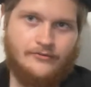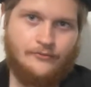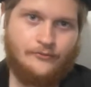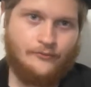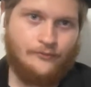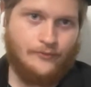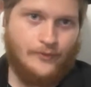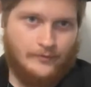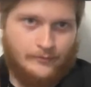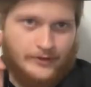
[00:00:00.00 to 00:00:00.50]

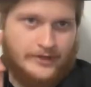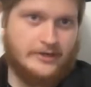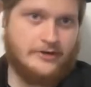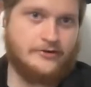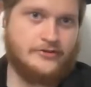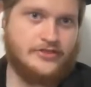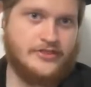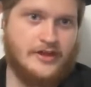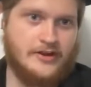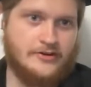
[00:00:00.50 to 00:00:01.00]
When we
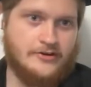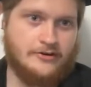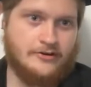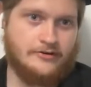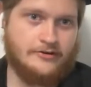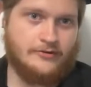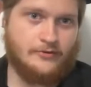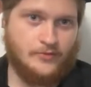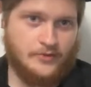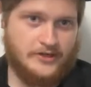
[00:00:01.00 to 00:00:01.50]
hear
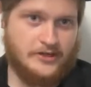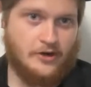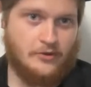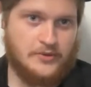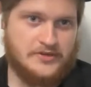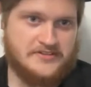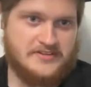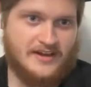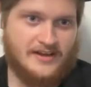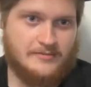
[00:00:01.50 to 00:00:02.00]
thunder, we know
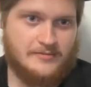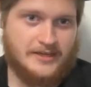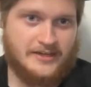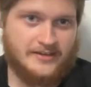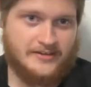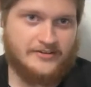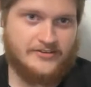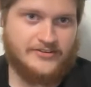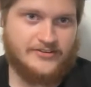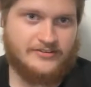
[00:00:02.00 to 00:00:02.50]
what time it
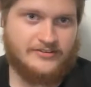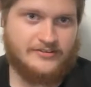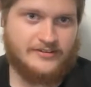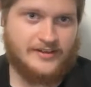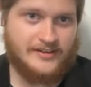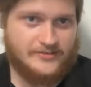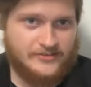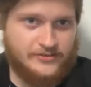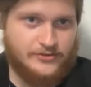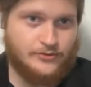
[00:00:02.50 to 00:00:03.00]
is.
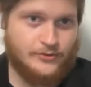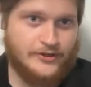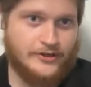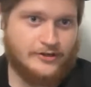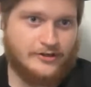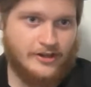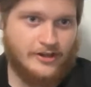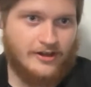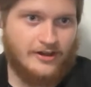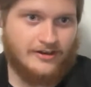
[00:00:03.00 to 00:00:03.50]
It's 3
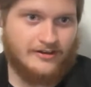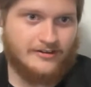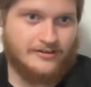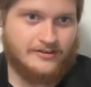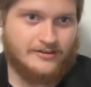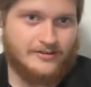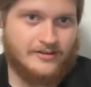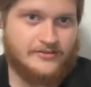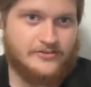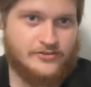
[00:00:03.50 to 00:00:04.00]
o'clock.
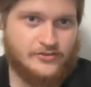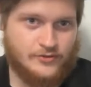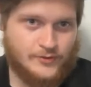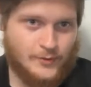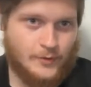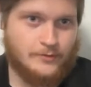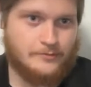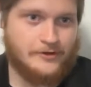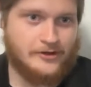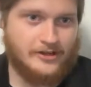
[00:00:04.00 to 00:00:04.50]
It's
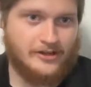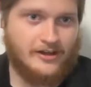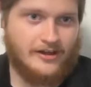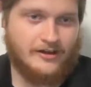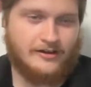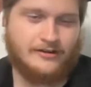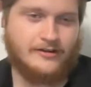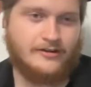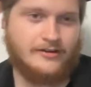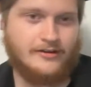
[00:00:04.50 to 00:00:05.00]
storm
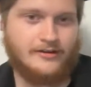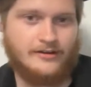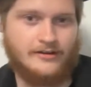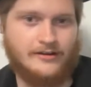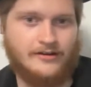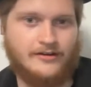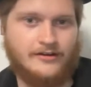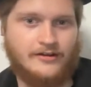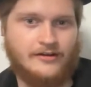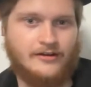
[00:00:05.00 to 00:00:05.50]
o'clock.
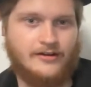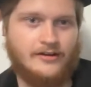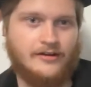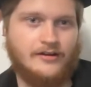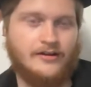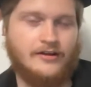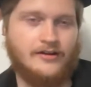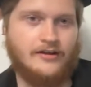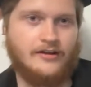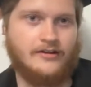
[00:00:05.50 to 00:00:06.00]

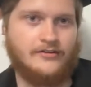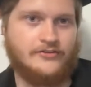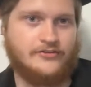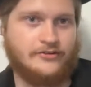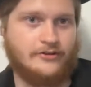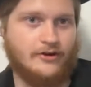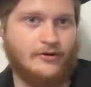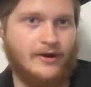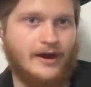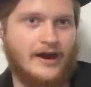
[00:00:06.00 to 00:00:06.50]

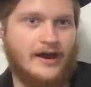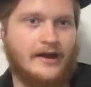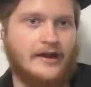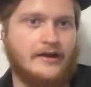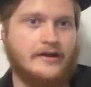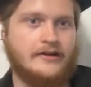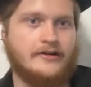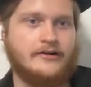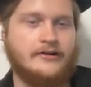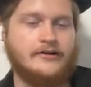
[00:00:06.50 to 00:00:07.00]
So
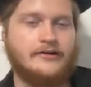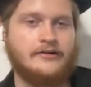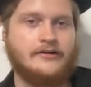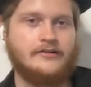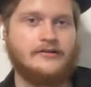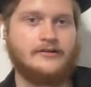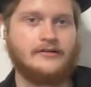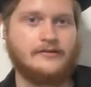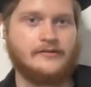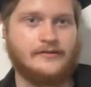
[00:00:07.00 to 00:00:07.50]
I
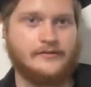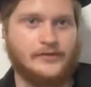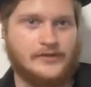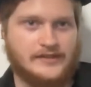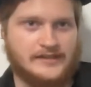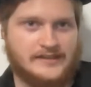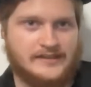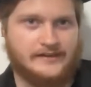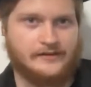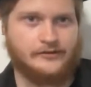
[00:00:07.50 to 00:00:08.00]

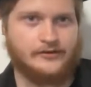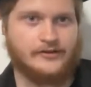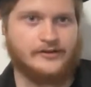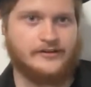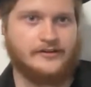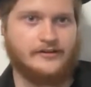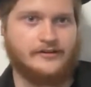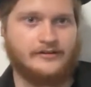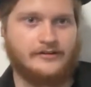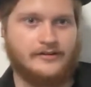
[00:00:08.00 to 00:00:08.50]
will
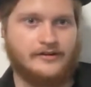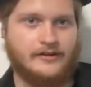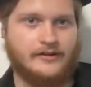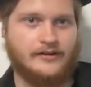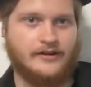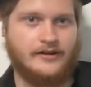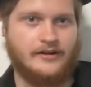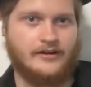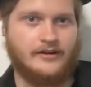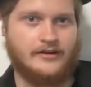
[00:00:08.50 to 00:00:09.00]
literally
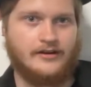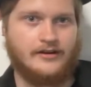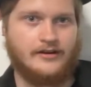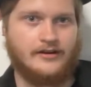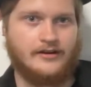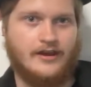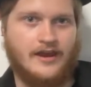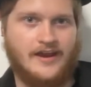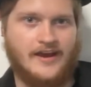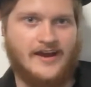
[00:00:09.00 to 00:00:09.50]

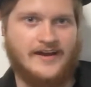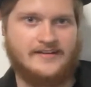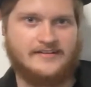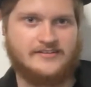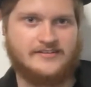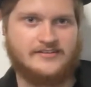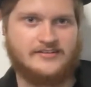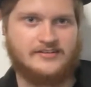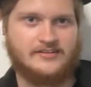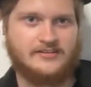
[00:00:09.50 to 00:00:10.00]

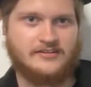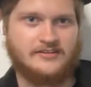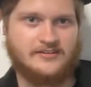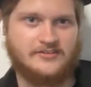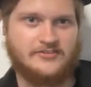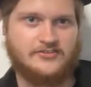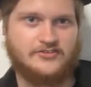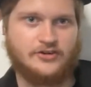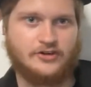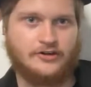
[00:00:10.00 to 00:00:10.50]
not
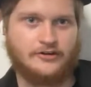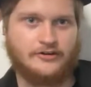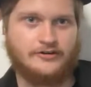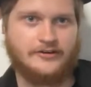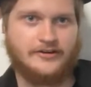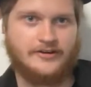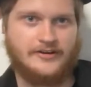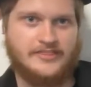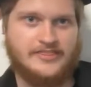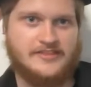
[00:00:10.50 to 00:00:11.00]

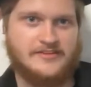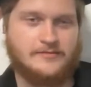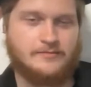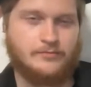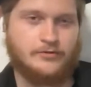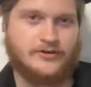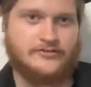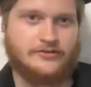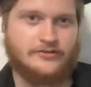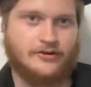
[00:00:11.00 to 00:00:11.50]
turn
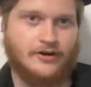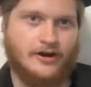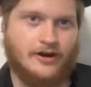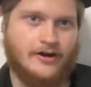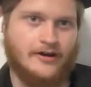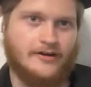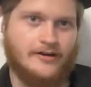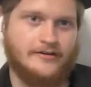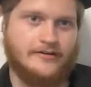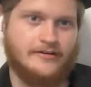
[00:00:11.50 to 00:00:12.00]
this printer
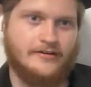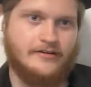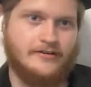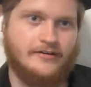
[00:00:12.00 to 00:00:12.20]
on.